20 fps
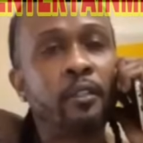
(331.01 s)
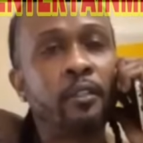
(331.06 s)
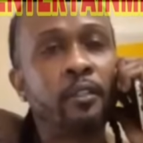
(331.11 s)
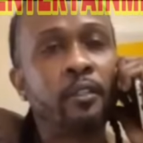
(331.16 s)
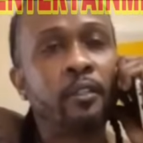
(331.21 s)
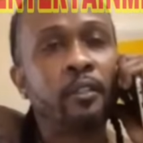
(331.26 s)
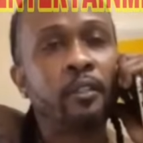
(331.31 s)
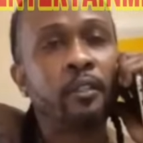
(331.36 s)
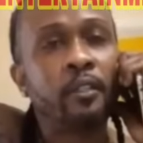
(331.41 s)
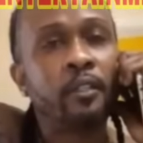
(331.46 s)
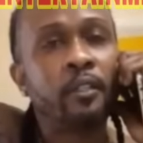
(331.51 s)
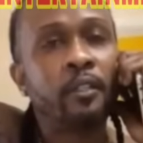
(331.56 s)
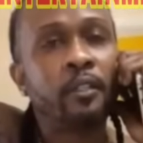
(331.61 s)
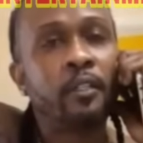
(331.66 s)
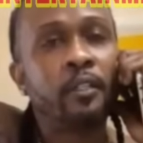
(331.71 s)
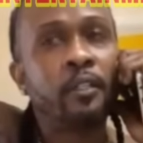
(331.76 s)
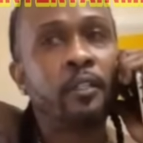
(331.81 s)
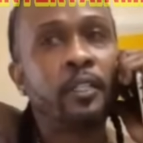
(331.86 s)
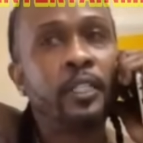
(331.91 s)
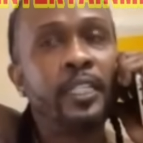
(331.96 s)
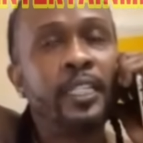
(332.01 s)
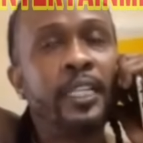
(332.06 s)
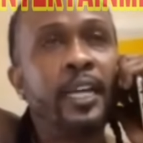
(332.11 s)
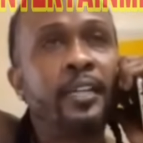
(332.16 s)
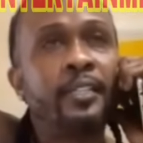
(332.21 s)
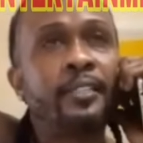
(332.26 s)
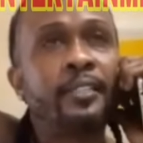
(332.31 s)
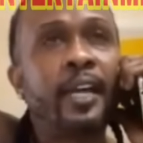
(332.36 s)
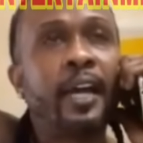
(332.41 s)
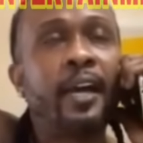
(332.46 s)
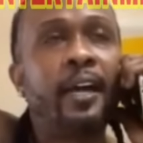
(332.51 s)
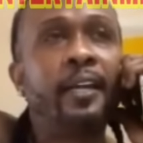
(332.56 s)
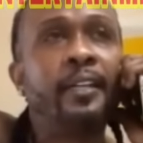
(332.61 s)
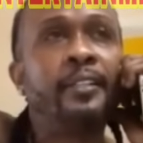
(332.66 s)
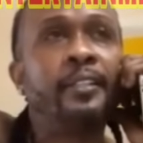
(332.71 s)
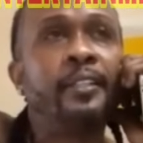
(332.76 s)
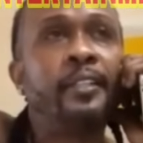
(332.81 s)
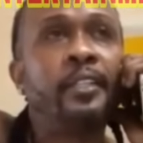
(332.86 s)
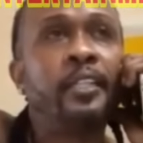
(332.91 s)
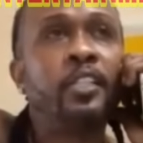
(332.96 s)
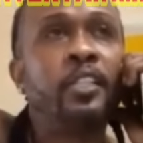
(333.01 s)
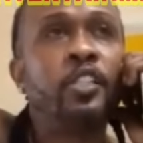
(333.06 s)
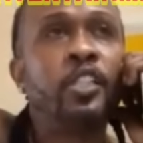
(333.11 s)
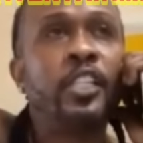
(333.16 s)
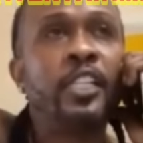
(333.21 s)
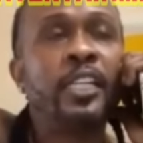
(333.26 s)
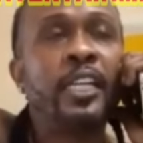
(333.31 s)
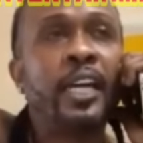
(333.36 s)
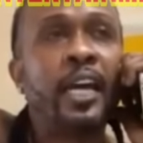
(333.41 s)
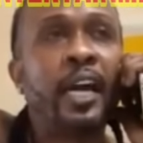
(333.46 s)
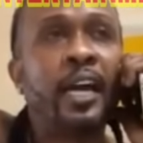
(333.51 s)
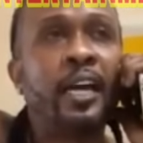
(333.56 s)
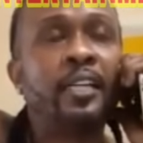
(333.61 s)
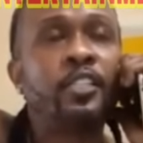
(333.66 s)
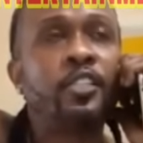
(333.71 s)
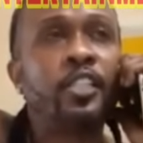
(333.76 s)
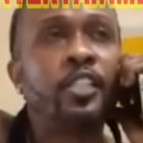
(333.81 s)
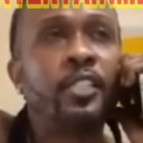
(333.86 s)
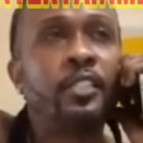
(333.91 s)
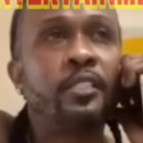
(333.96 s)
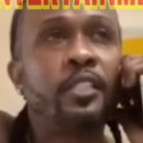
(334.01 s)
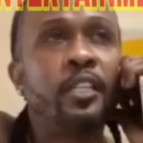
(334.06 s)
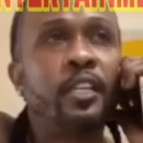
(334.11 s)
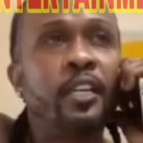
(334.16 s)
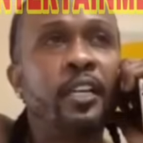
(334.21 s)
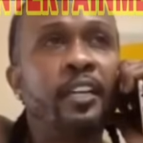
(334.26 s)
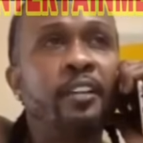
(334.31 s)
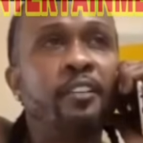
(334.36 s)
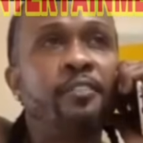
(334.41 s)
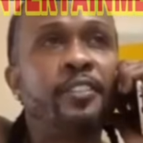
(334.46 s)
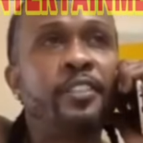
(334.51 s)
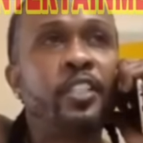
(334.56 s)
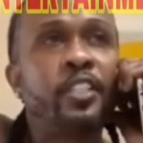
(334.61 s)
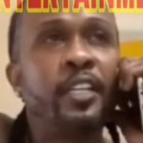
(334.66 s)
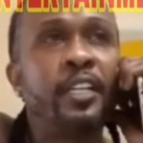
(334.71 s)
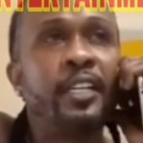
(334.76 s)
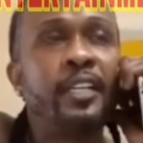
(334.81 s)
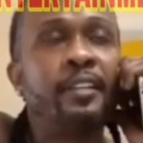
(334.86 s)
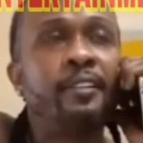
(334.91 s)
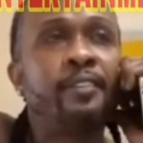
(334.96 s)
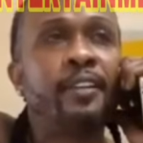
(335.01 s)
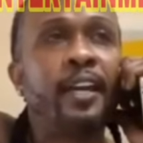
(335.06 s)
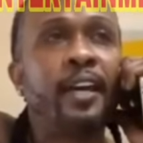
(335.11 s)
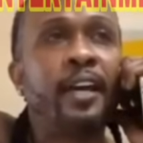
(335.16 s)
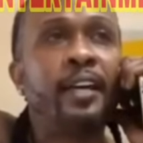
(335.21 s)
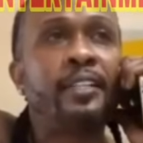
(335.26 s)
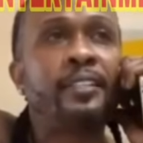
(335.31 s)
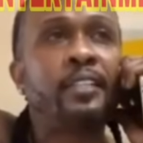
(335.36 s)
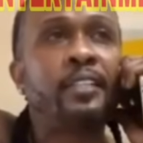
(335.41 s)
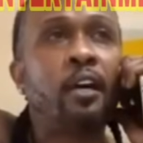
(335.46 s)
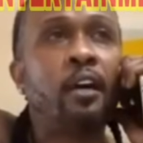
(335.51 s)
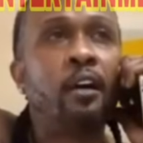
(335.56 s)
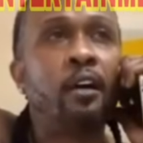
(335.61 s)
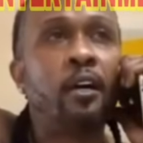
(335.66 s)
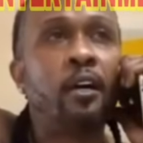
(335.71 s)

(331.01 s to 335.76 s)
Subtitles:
Yeah, and she lived at